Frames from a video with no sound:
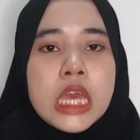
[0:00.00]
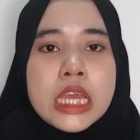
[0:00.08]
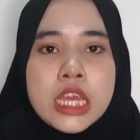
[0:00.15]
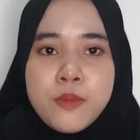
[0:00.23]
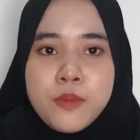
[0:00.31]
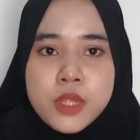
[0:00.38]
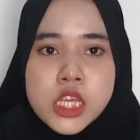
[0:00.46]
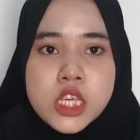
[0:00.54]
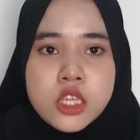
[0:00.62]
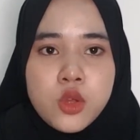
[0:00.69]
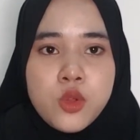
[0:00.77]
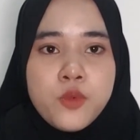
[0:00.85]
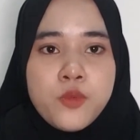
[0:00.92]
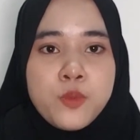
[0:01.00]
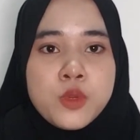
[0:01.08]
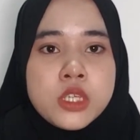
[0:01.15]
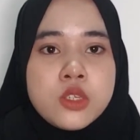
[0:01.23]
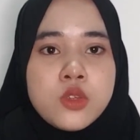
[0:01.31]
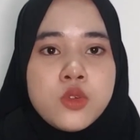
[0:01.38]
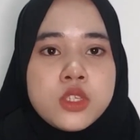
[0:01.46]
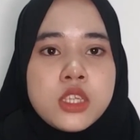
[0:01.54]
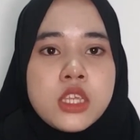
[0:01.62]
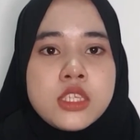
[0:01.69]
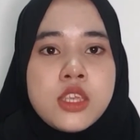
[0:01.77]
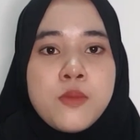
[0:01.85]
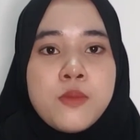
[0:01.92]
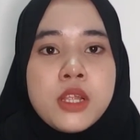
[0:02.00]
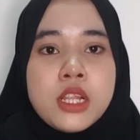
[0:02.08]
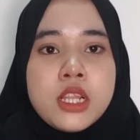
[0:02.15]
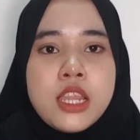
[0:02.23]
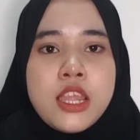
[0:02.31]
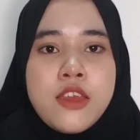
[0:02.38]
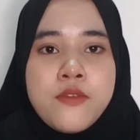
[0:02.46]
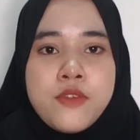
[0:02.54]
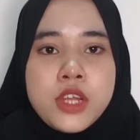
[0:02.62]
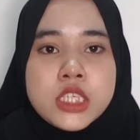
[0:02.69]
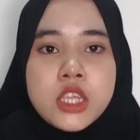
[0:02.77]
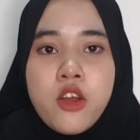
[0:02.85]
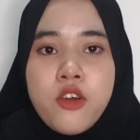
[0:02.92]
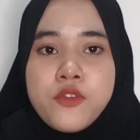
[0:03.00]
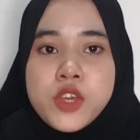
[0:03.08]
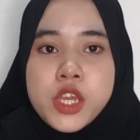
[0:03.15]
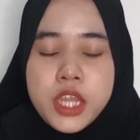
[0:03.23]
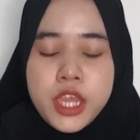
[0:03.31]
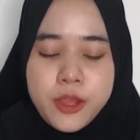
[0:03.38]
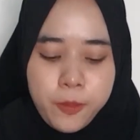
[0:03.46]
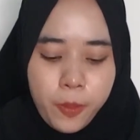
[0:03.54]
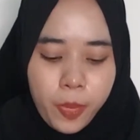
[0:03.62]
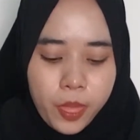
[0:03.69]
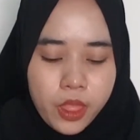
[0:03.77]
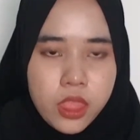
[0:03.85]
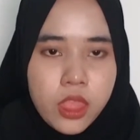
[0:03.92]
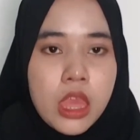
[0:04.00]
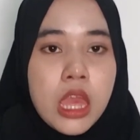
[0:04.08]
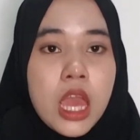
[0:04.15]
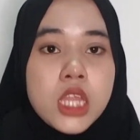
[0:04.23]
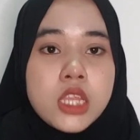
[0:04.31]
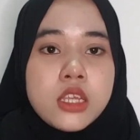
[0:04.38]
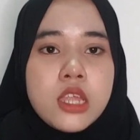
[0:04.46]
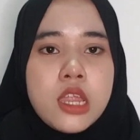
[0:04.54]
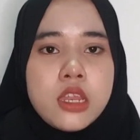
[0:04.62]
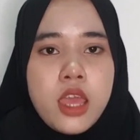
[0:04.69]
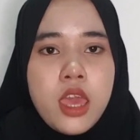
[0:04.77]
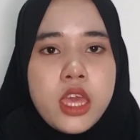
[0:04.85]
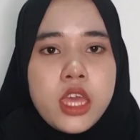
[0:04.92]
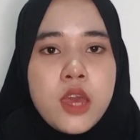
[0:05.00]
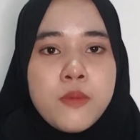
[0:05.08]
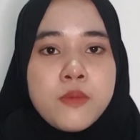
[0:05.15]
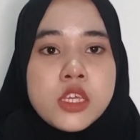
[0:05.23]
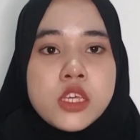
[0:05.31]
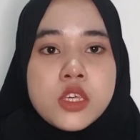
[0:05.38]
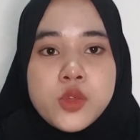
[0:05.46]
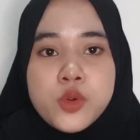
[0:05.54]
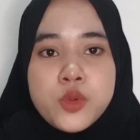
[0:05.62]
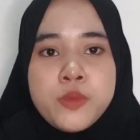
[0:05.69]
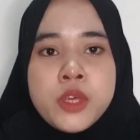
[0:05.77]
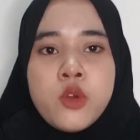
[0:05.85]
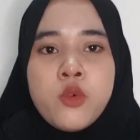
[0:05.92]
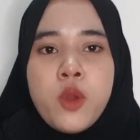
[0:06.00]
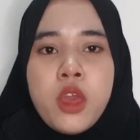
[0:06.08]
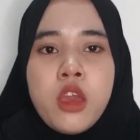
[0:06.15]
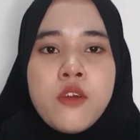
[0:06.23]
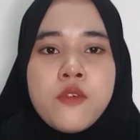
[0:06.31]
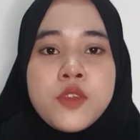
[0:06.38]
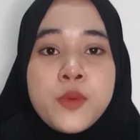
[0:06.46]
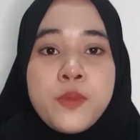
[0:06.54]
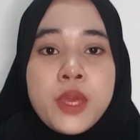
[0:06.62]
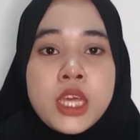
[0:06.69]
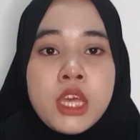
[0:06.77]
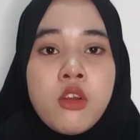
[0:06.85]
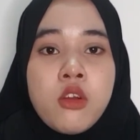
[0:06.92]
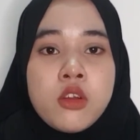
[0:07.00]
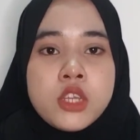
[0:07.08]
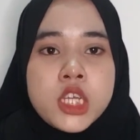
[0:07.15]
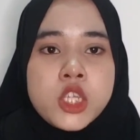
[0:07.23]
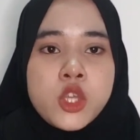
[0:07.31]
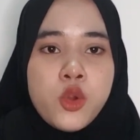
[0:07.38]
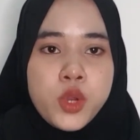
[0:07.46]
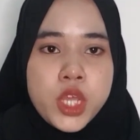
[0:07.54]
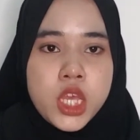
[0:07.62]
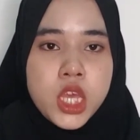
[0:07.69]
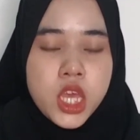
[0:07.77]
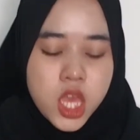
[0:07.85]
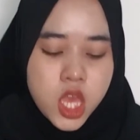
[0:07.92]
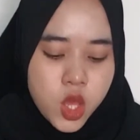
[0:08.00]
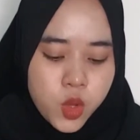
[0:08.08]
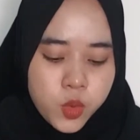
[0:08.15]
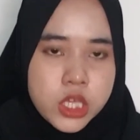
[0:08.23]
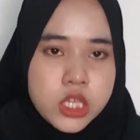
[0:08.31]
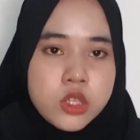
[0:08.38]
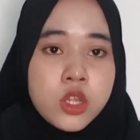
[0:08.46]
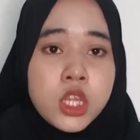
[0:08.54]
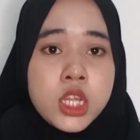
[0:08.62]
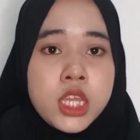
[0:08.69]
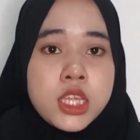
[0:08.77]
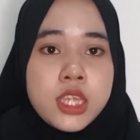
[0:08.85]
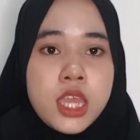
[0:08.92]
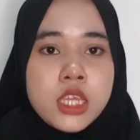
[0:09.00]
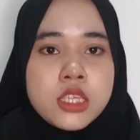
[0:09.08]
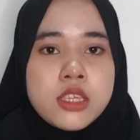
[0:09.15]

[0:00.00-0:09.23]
Companies should pursue sensible levels of gearing. Other than that, companies should be aware of the pecking order theory, which totally takes